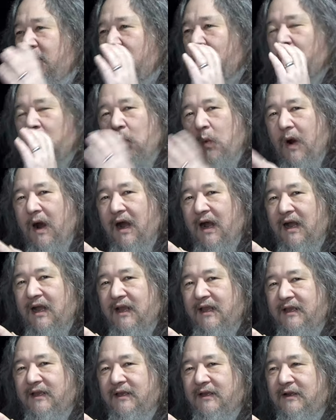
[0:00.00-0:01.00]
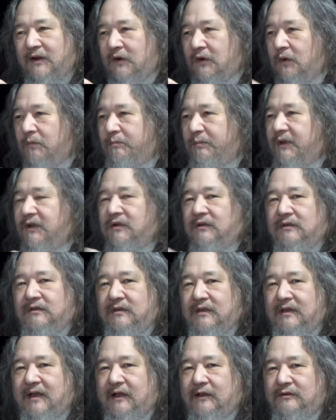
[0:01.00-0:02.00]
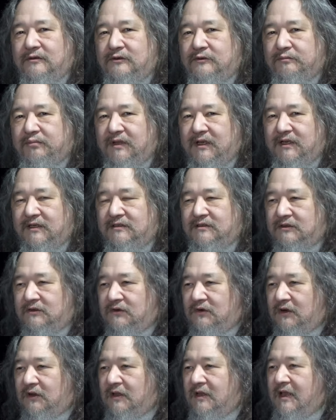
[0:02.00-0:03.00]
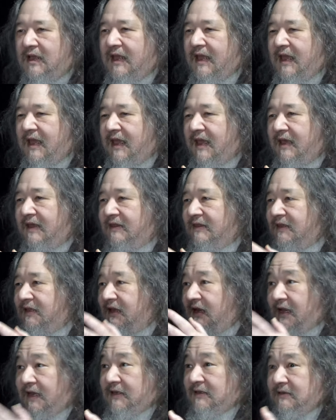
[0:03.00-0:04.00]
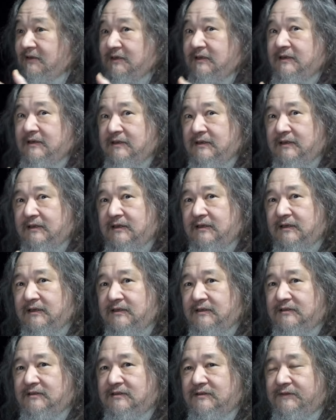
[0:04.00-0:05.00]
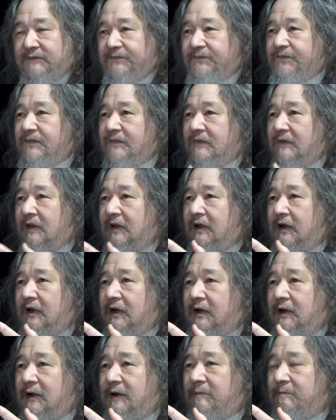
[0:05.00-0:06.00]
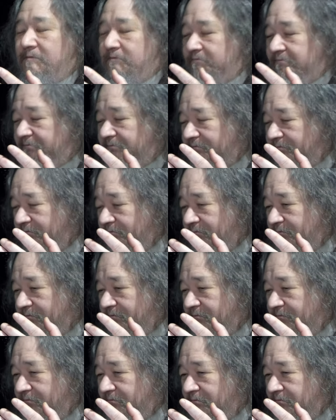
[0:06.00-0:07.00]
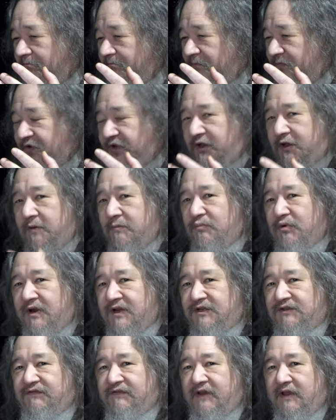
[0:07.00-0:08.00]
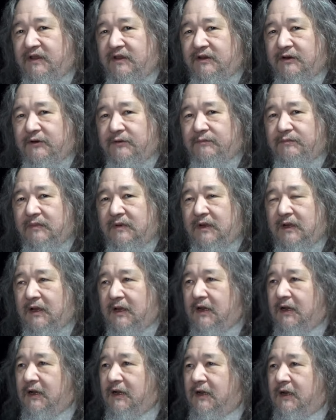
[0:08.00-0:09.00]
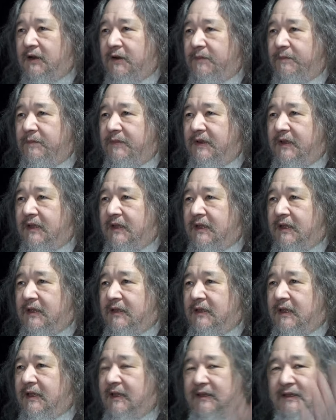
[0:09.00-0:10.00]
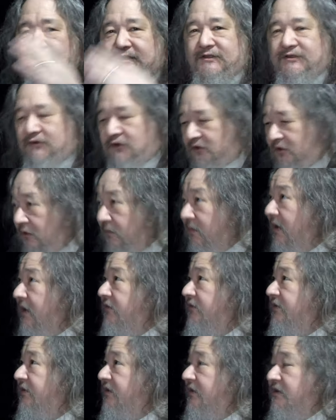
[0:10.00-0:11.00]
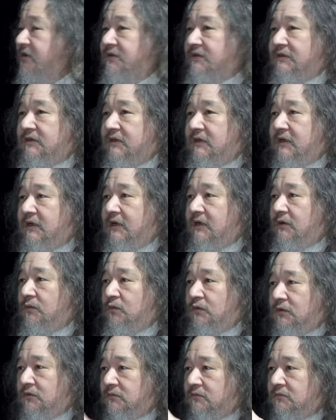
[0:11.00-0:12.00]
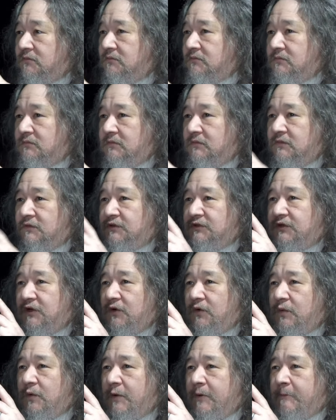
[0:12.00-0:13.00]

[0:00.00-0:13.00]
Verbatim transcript: why build L2 plates at all? And the idea is um, to embrace failure. Uh, um, and let's circle around to this. Uh, well, so